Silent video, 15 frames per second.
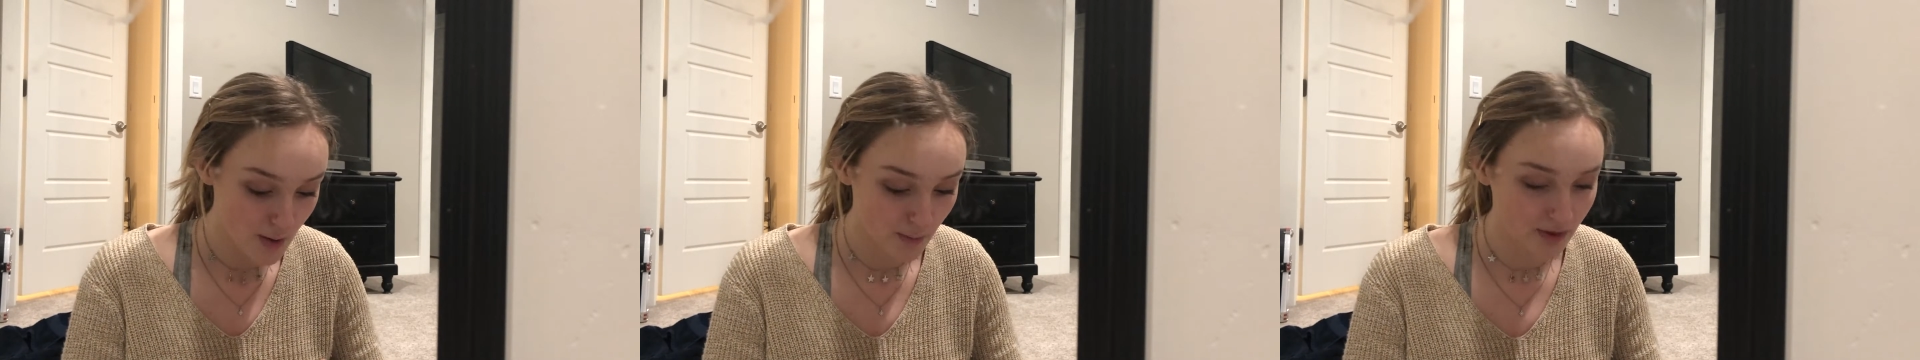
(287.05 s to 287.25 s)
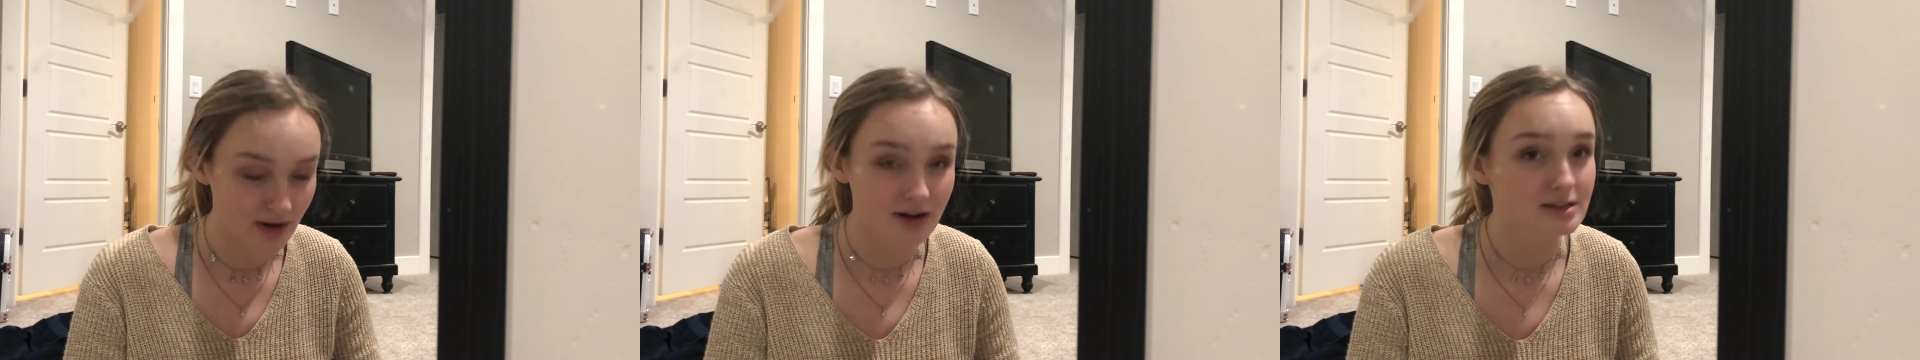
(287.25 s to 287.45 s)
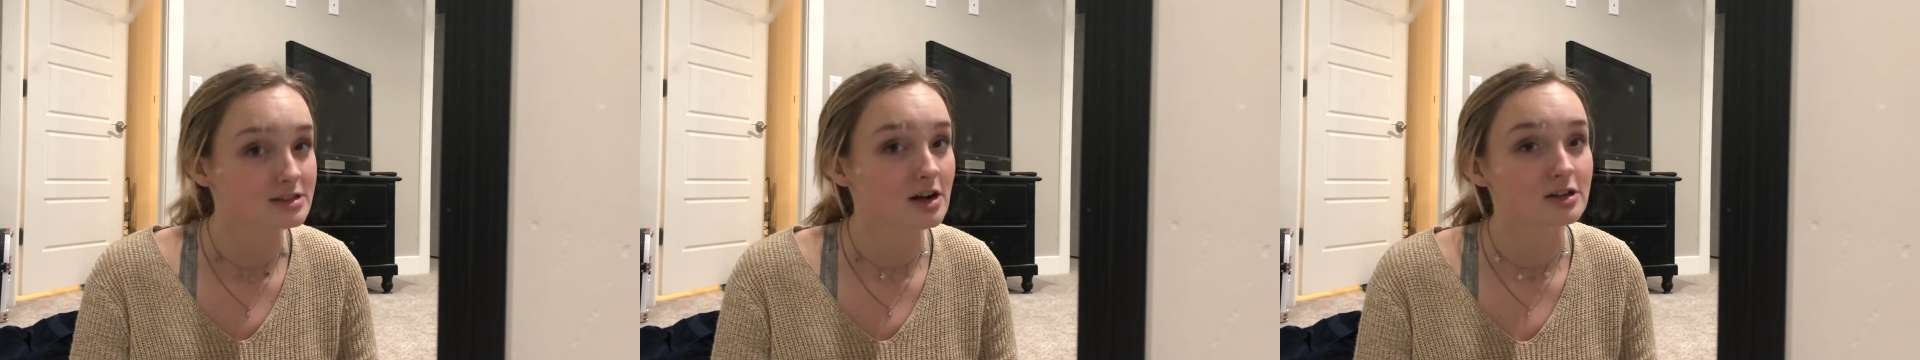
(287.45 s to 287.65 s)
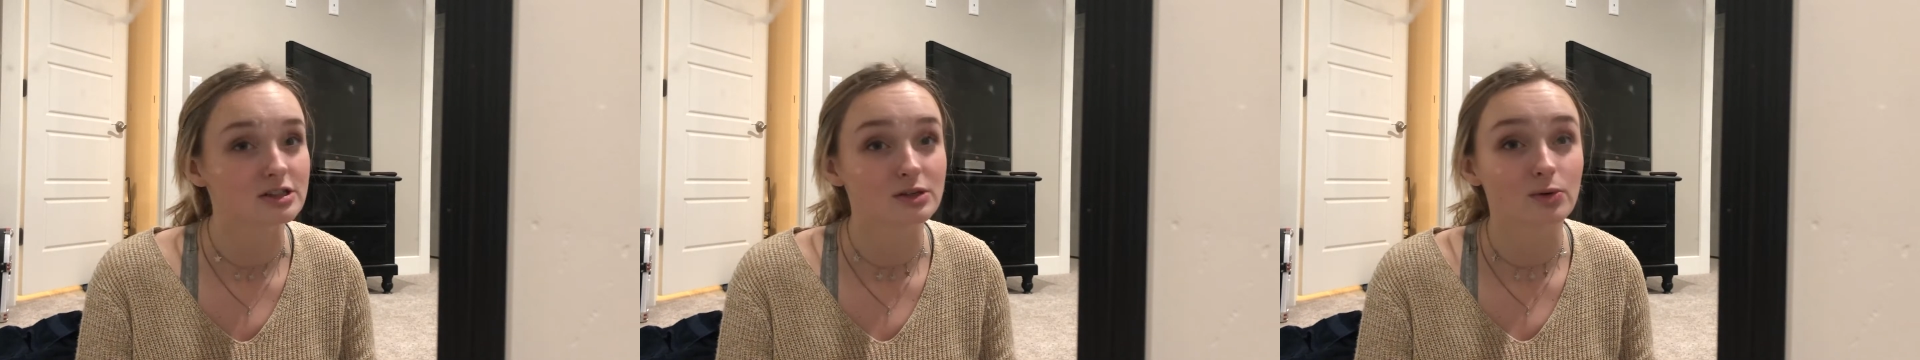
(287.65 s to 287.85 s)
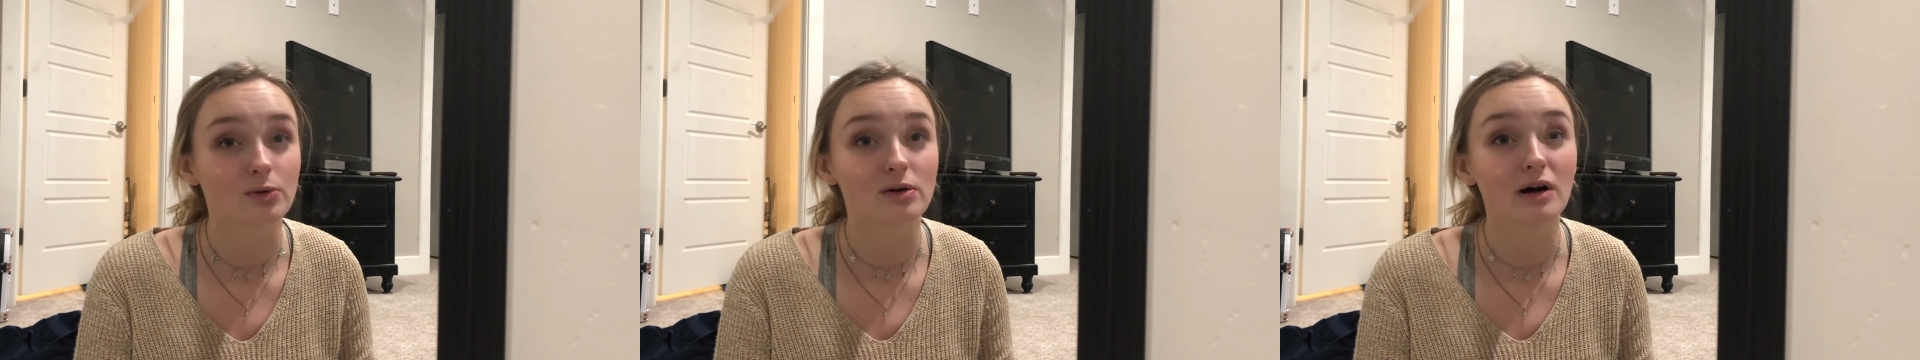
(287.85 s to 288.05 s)
we're gonna start
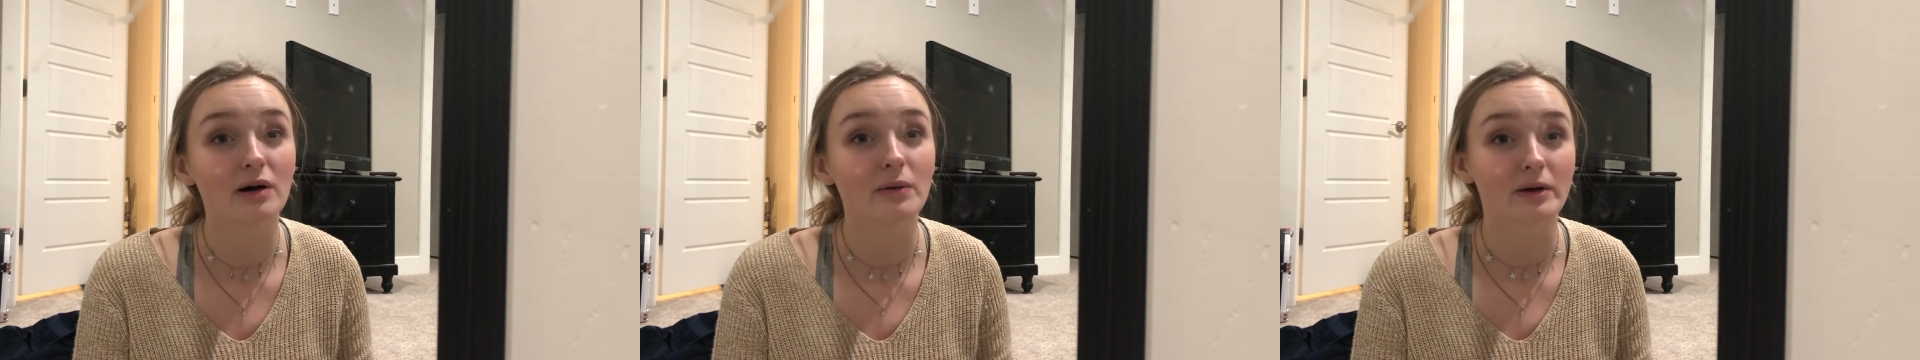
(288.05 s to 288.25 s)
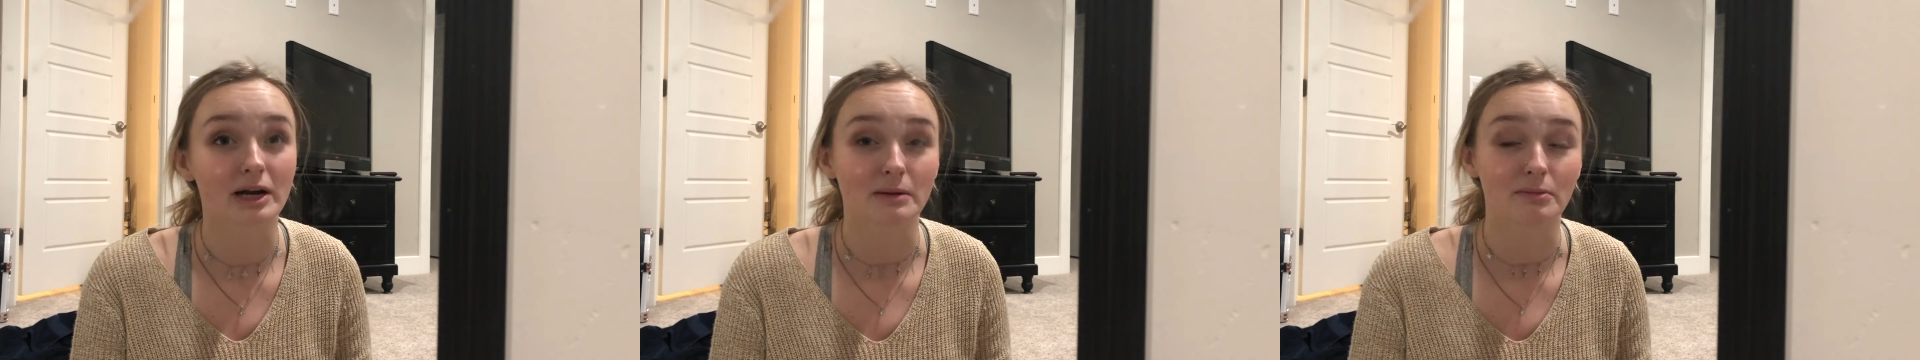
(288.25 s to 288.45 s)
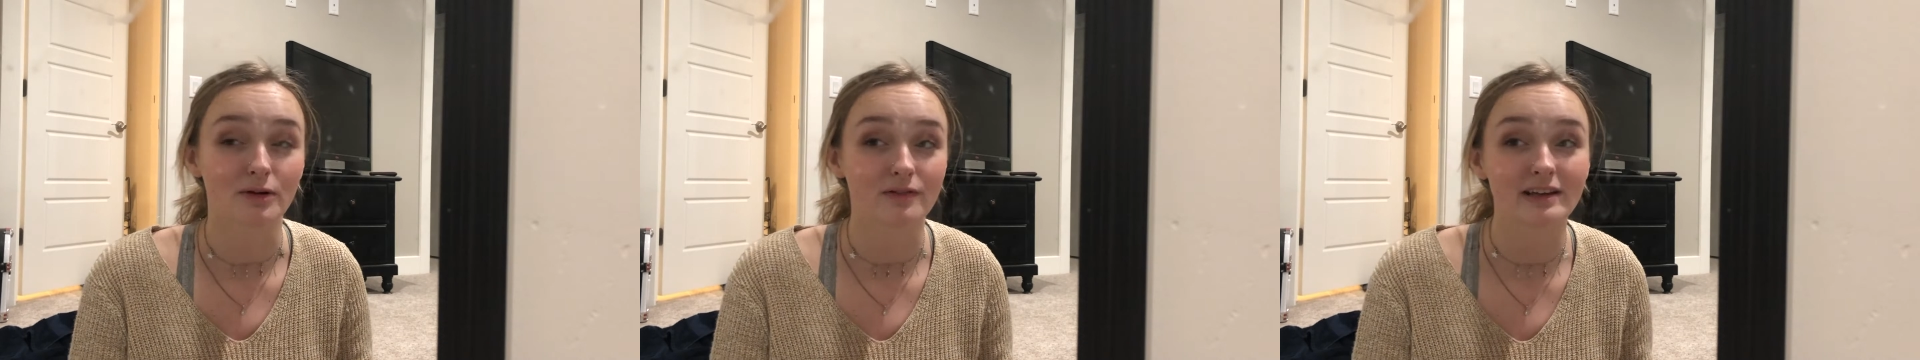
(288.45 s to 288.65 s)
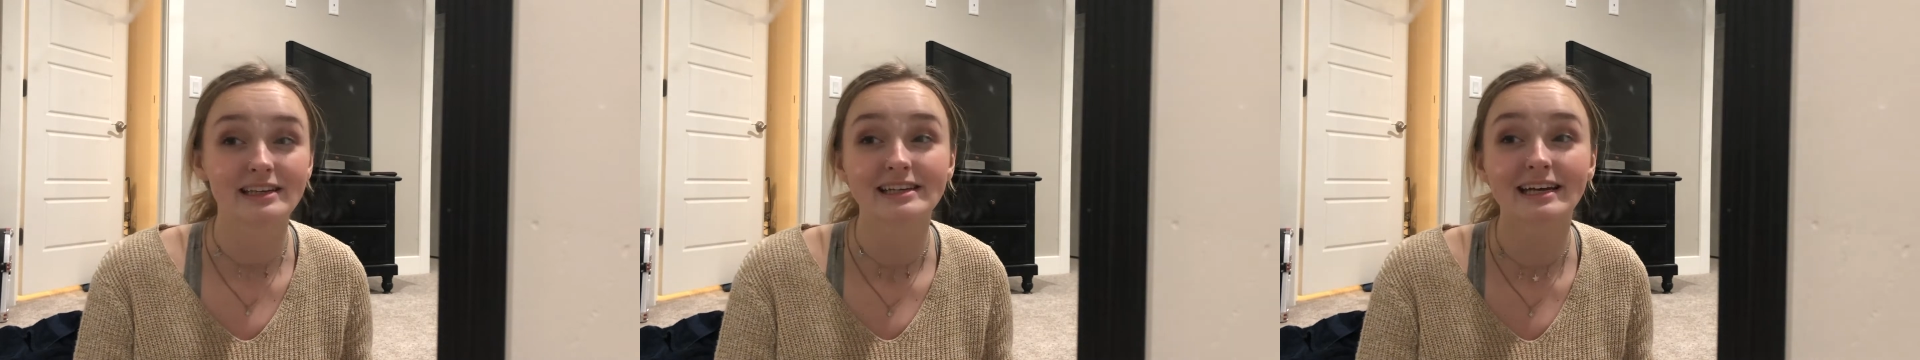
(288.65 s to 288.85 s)
school, we're gonna move in